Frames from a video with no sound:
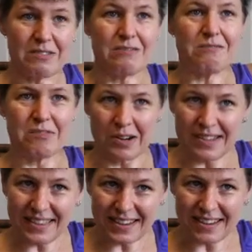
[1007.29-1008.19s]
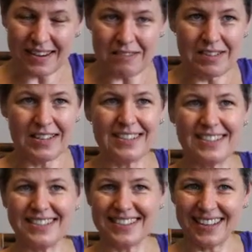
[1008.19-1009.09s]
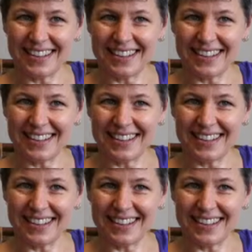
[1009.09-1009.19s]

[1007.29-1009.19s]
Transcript: I want to work there, I want to just